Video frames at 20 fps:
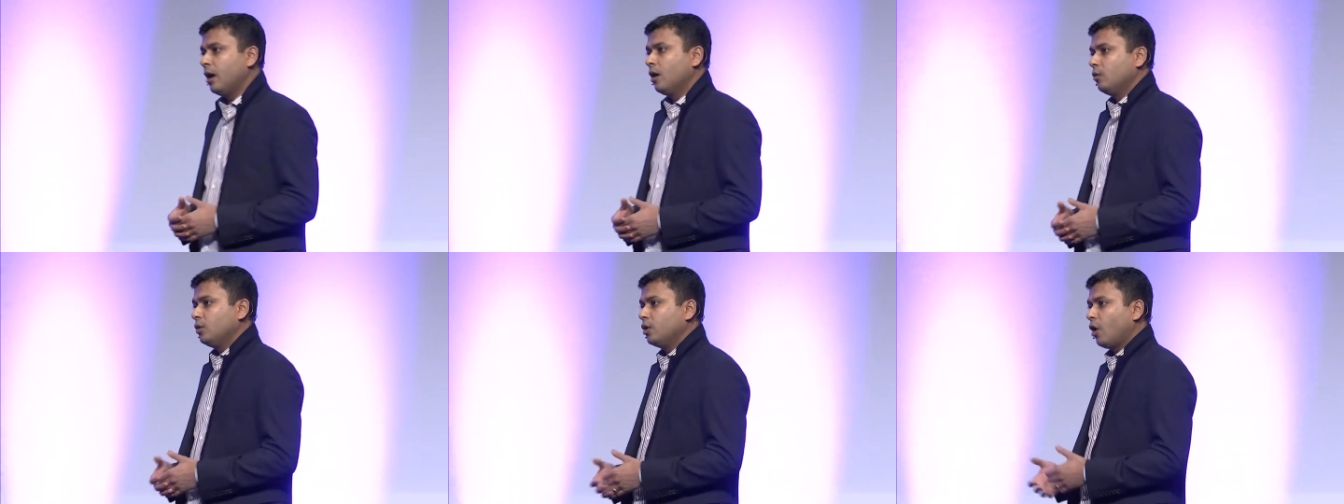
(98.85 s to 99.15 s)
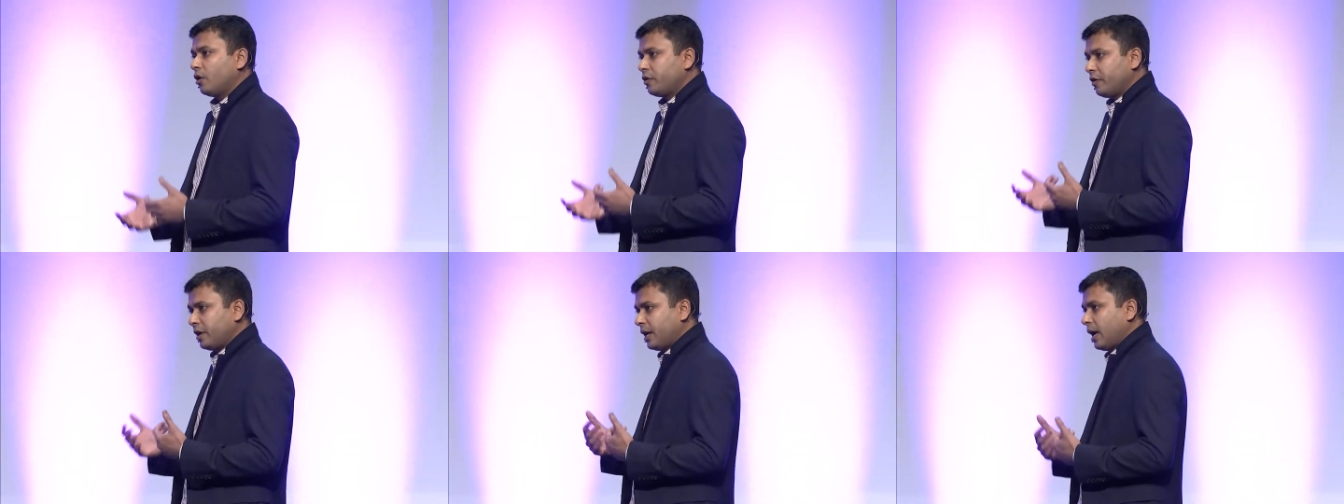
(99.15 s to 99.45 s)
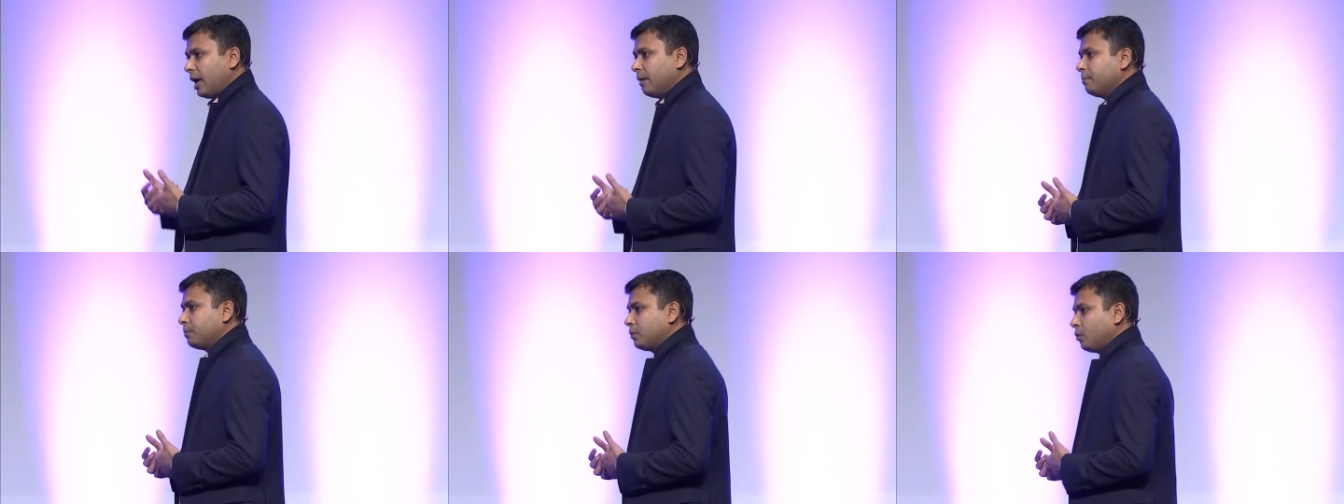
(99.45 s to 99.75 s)
We already
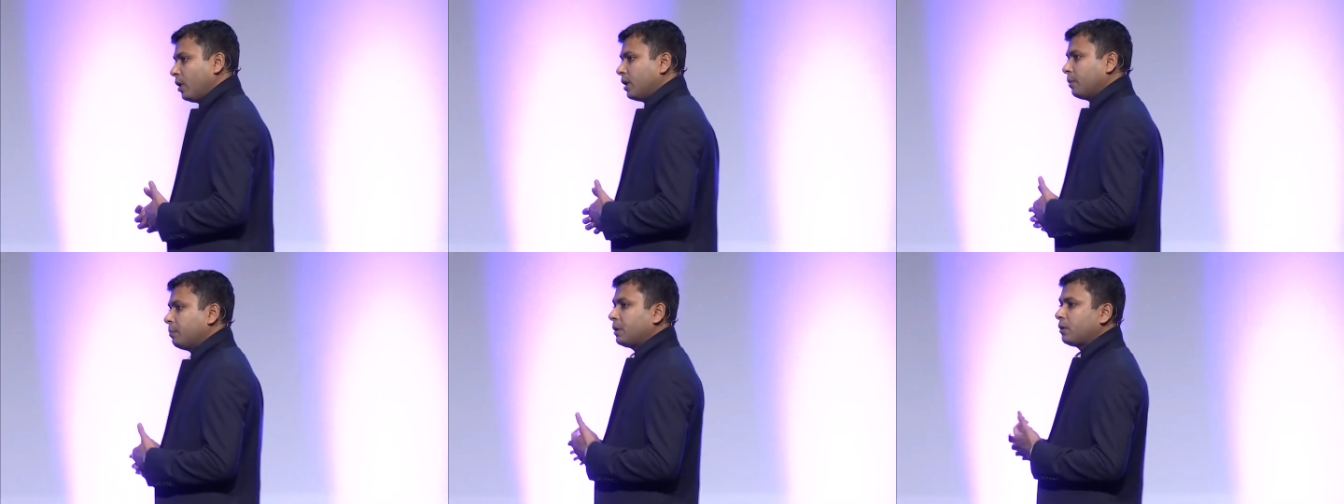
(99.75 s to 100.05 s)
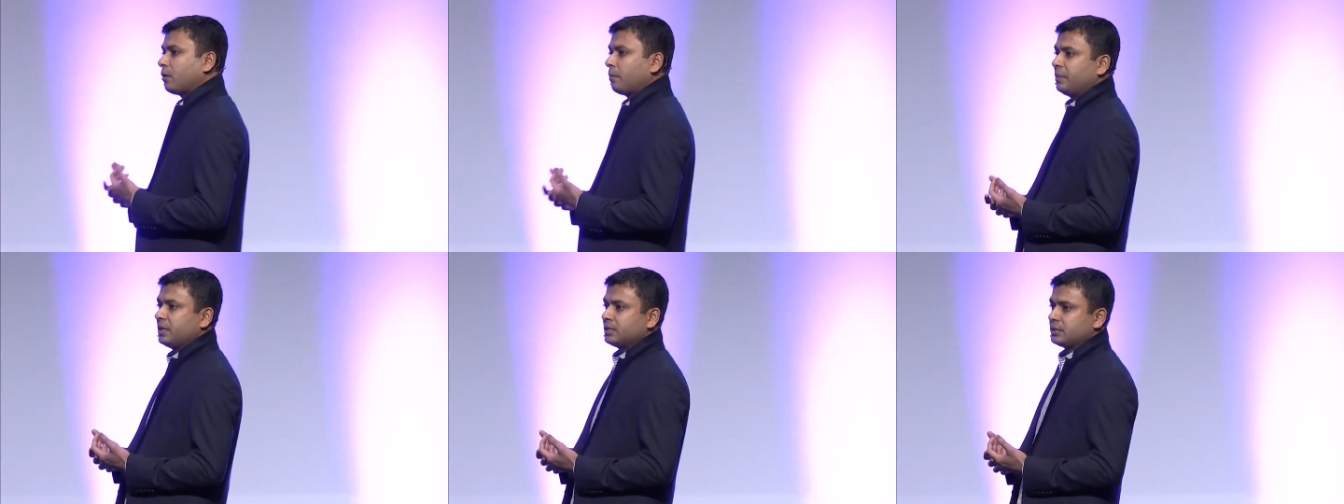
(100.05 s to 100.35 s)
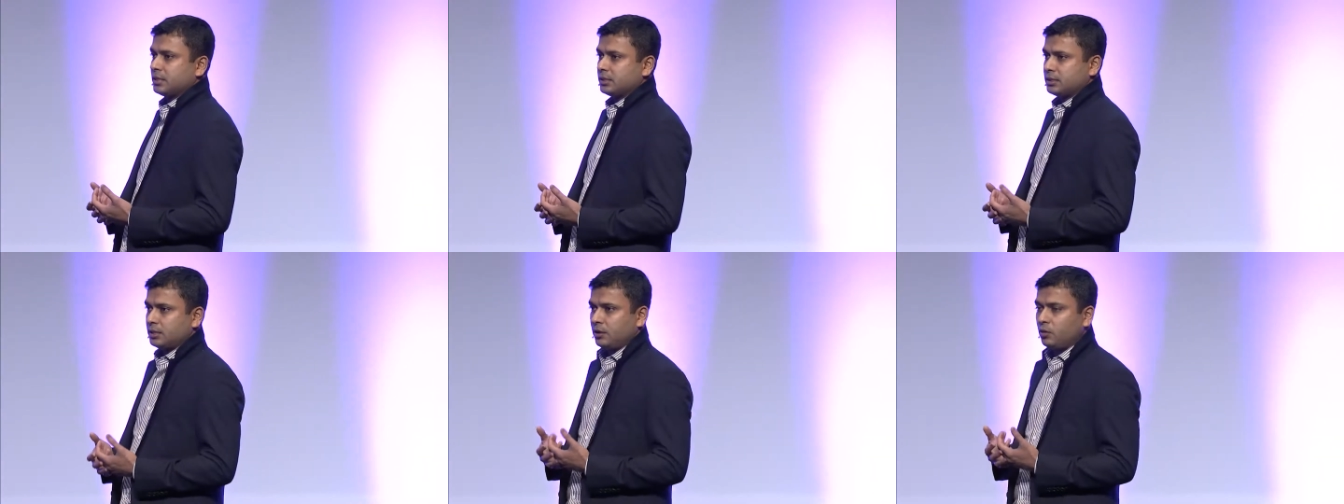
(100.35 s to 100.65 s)
have quite a bit of
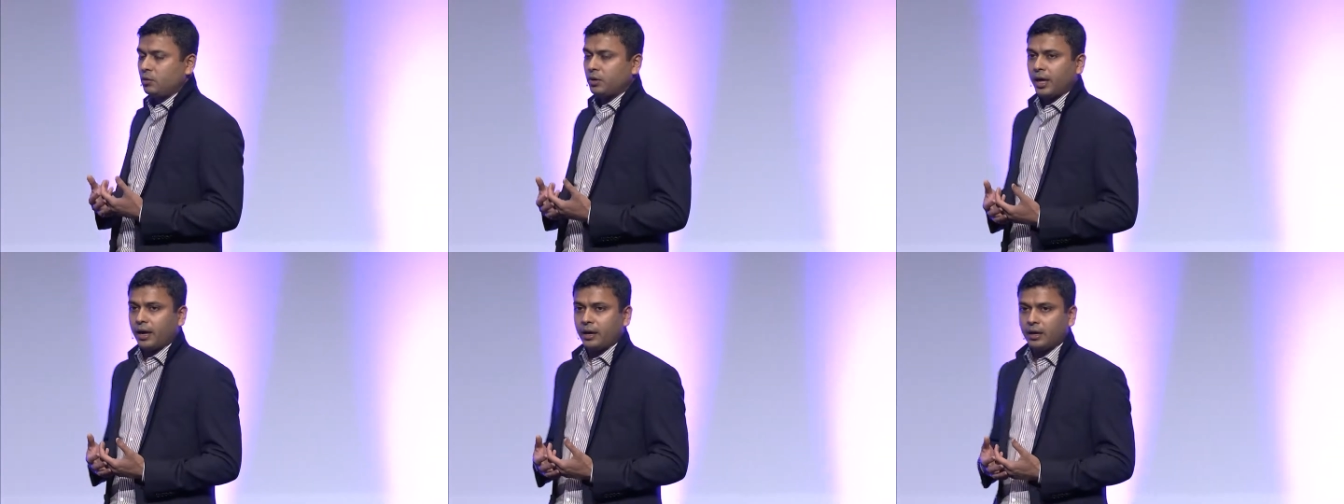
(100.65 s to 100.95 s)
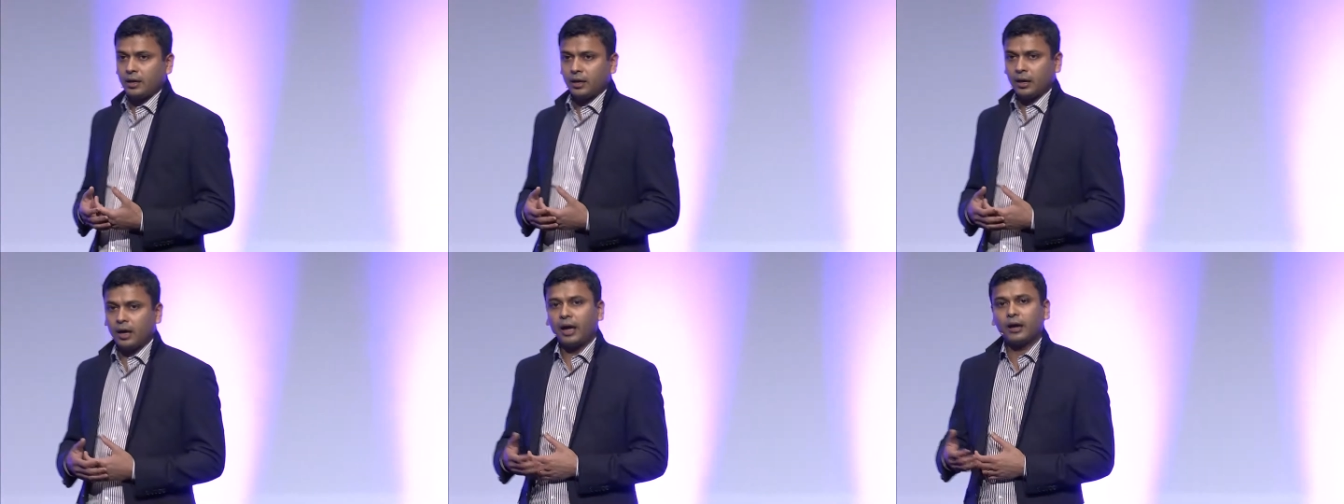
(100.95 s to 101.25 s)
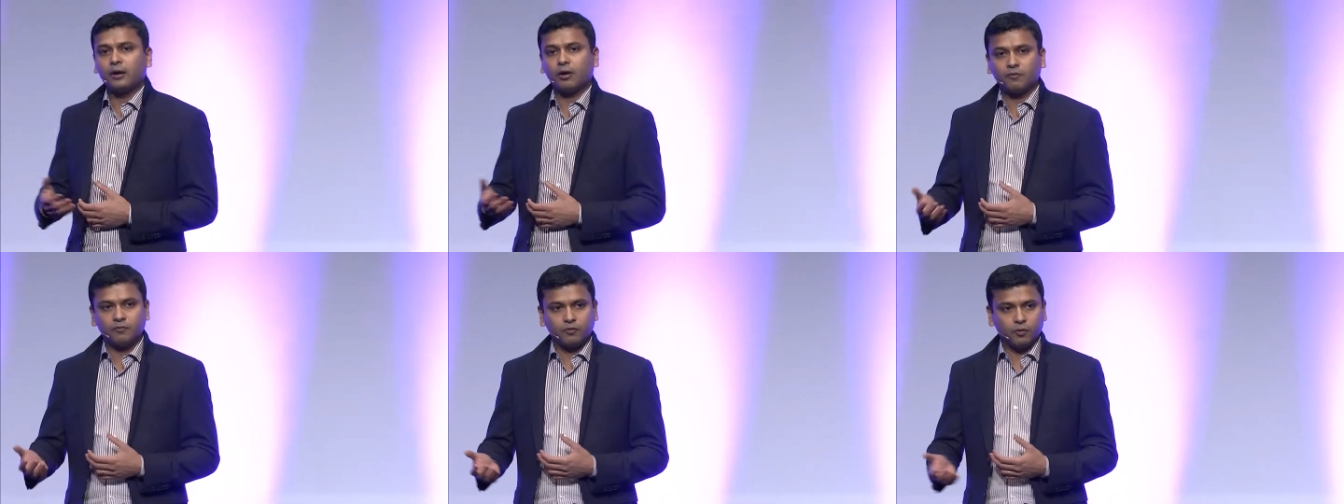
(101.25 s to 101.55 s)
business in U K,
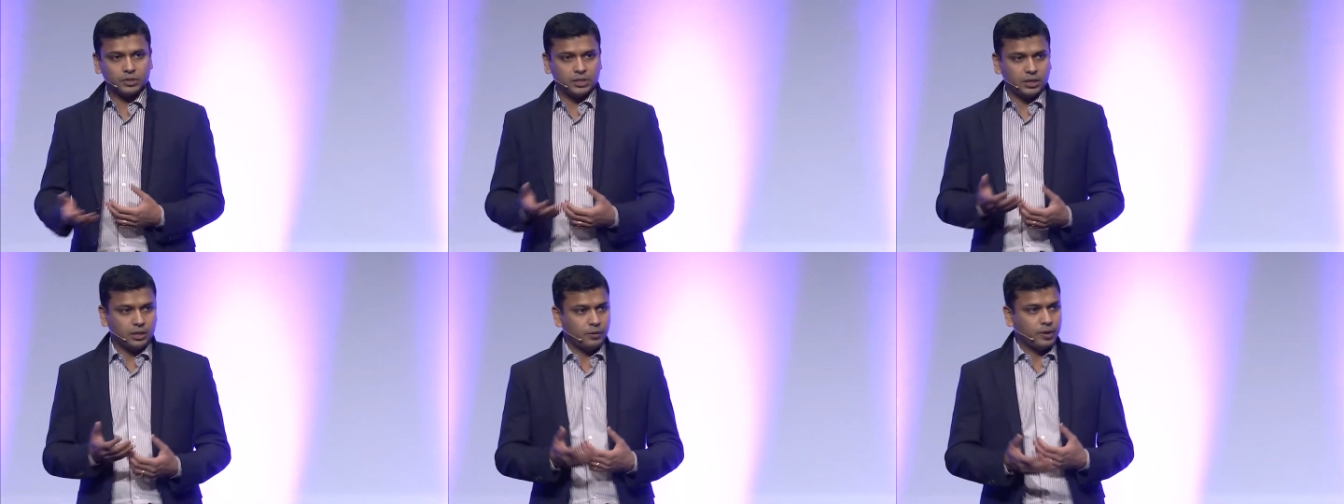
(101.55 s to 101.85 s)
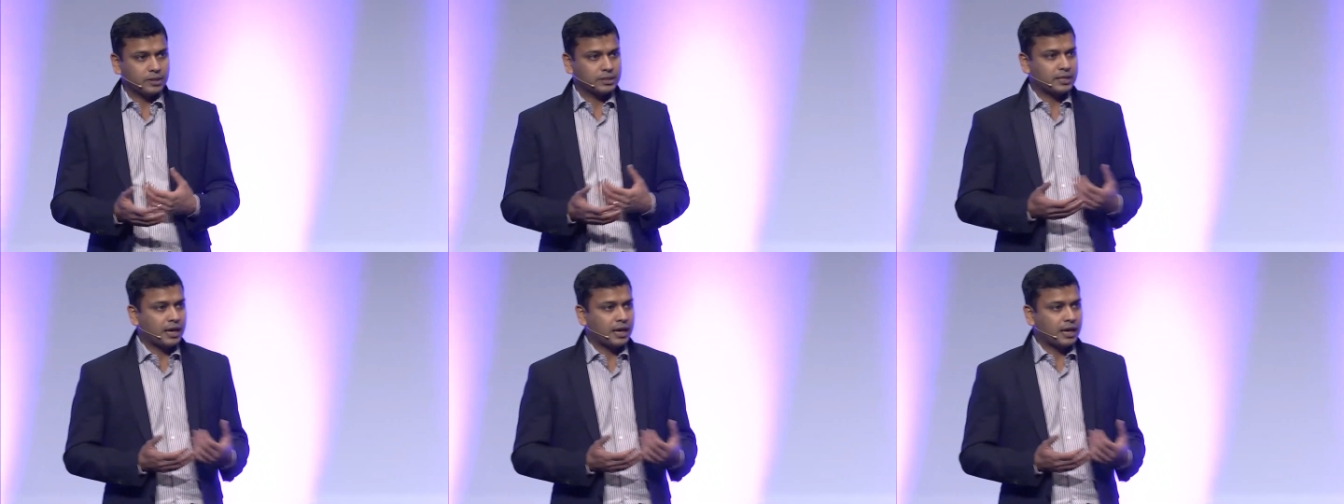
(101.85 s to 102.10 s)
and of course, in U S,